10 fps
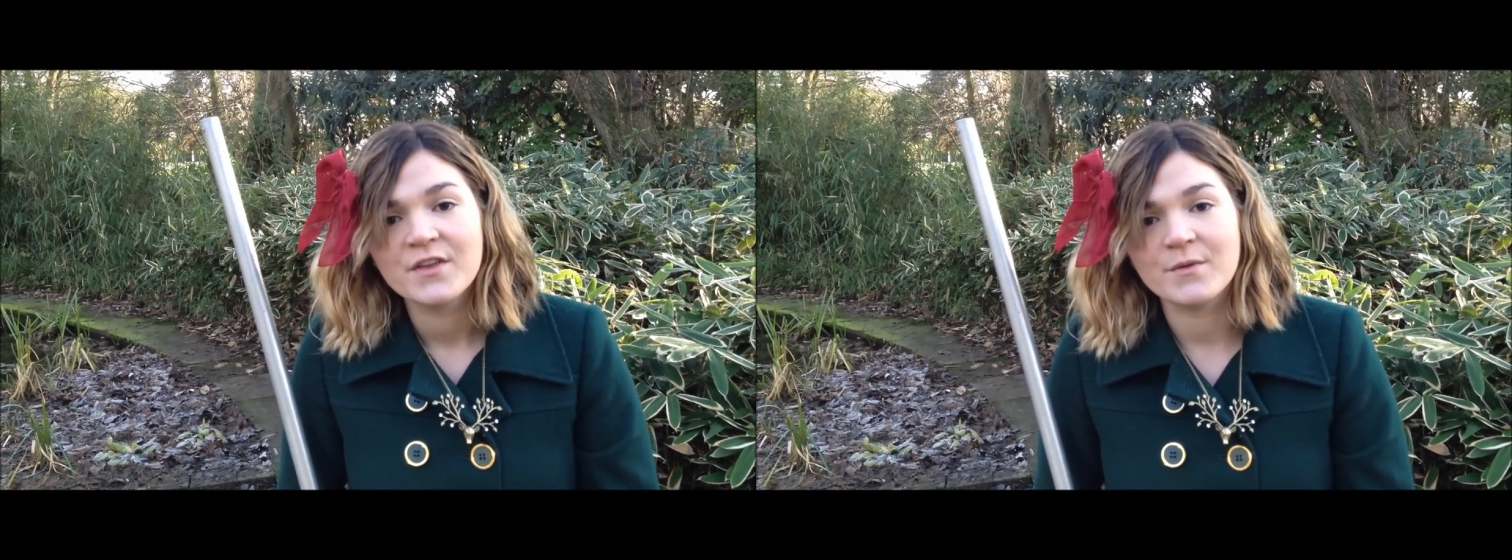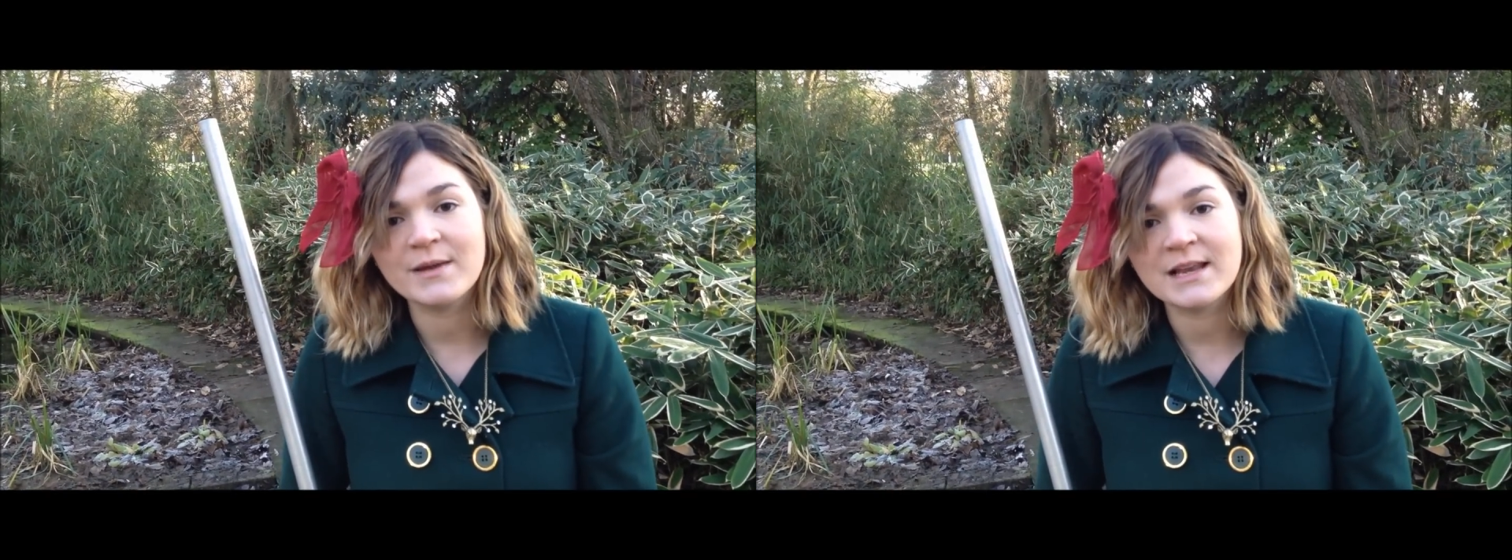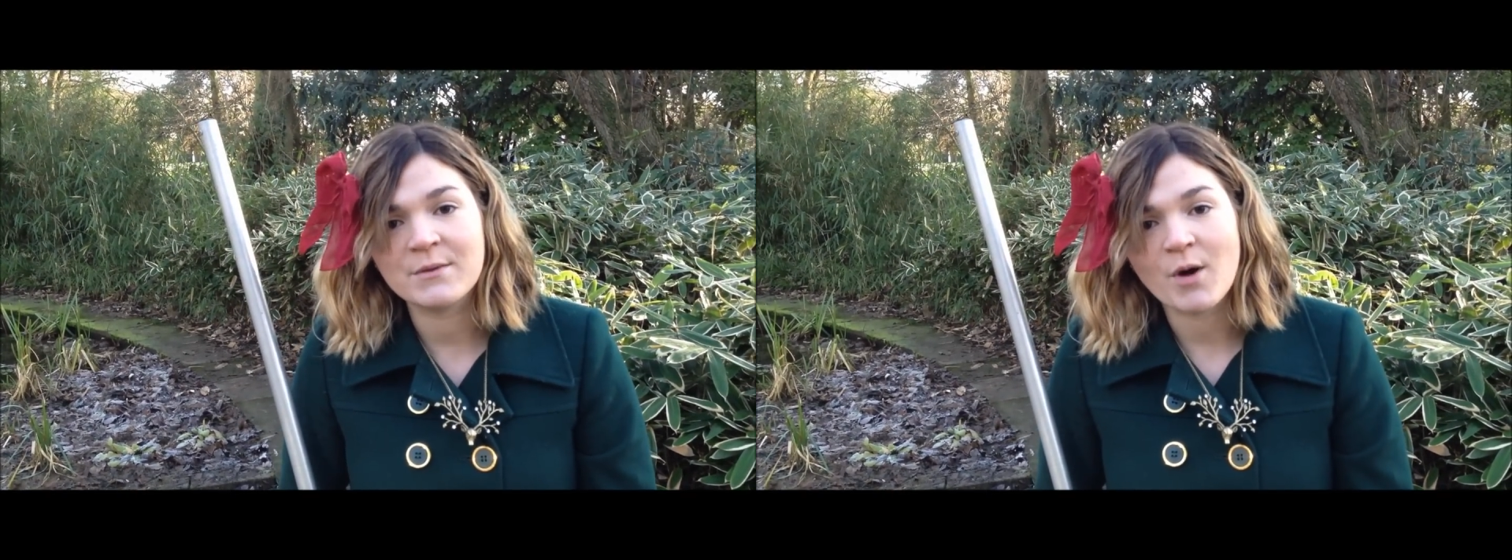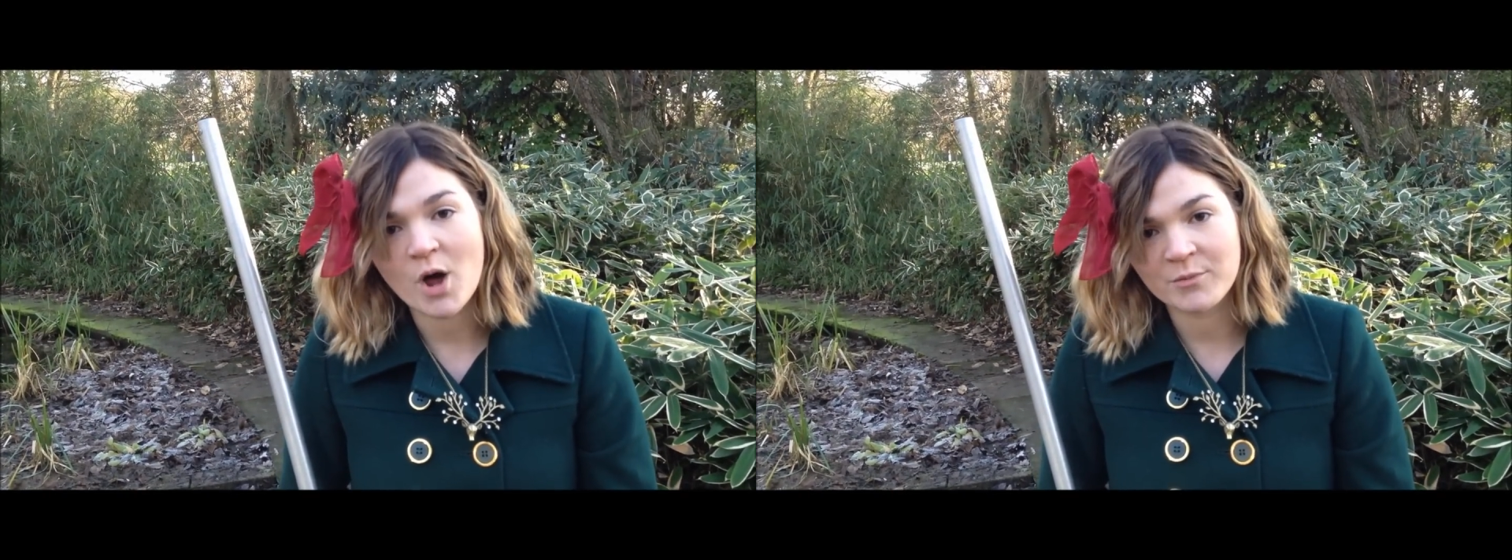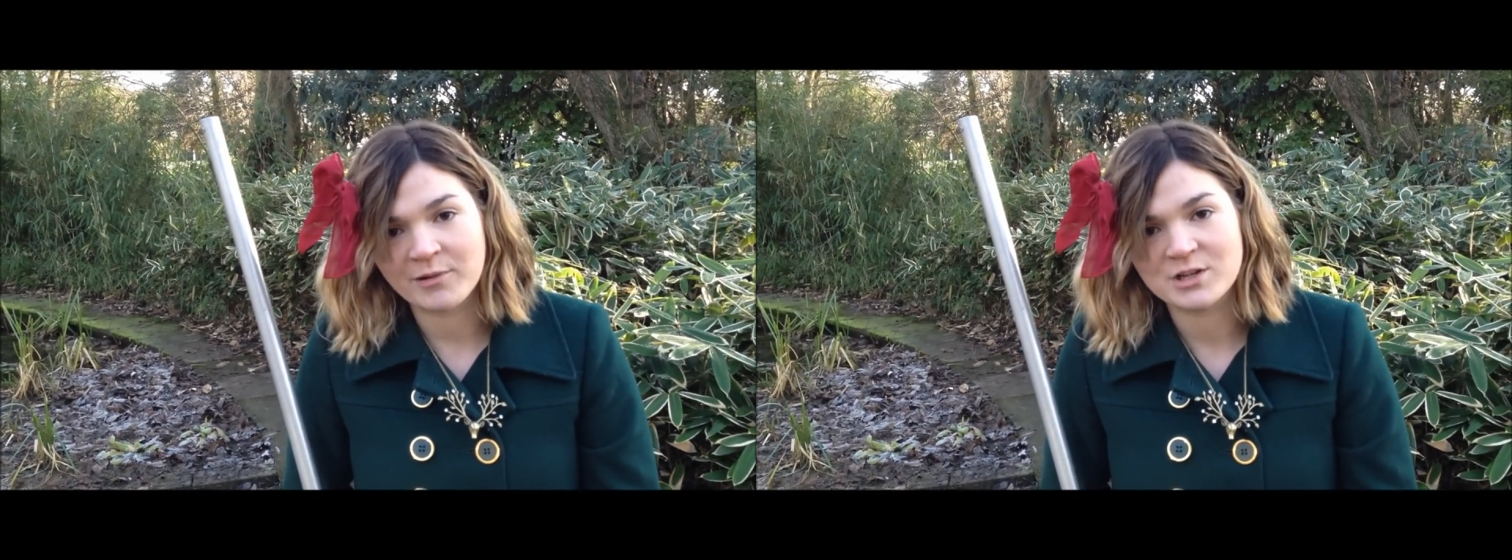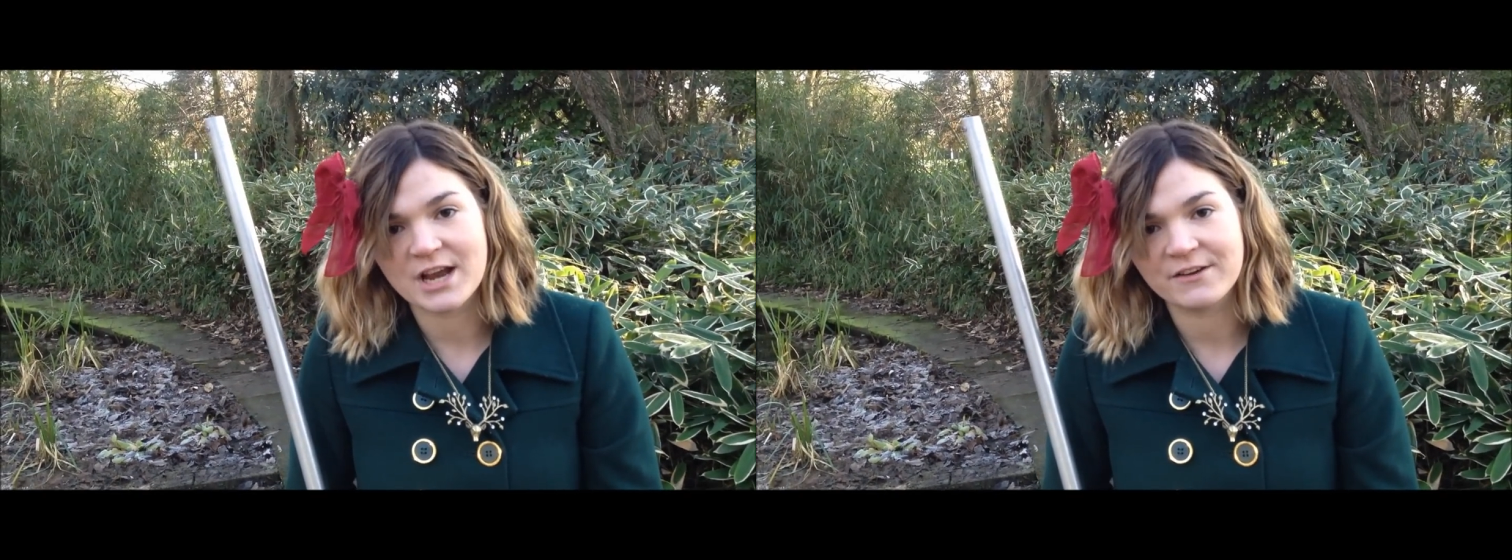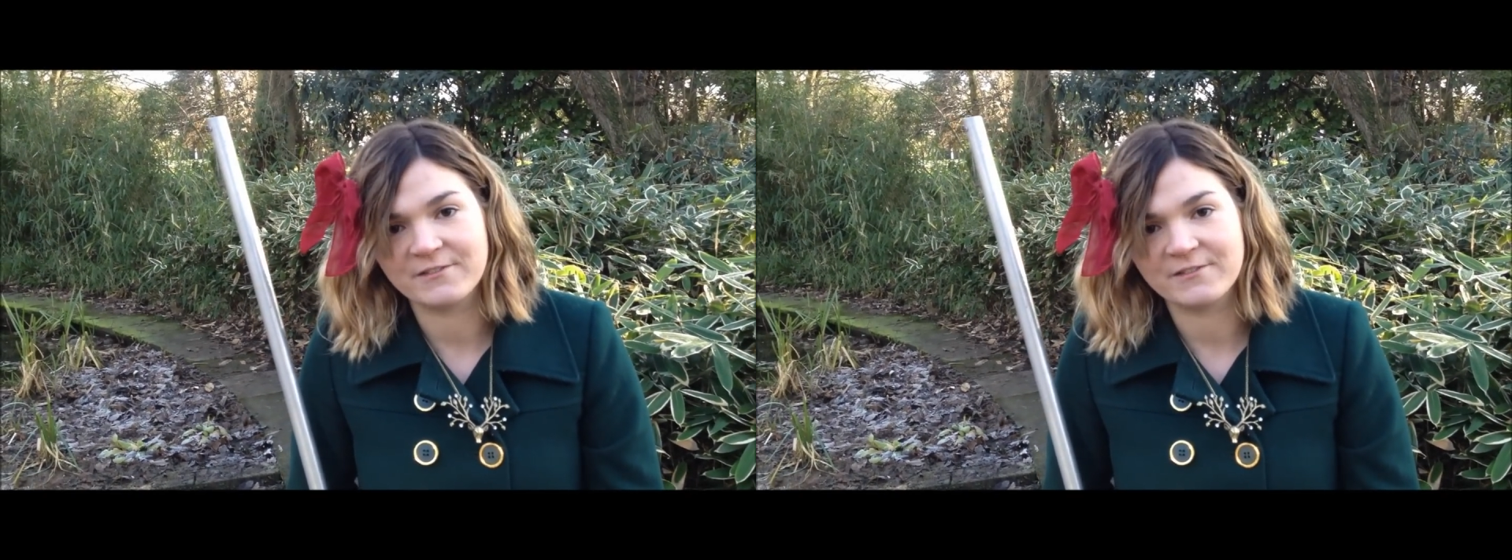The Million Pond Project,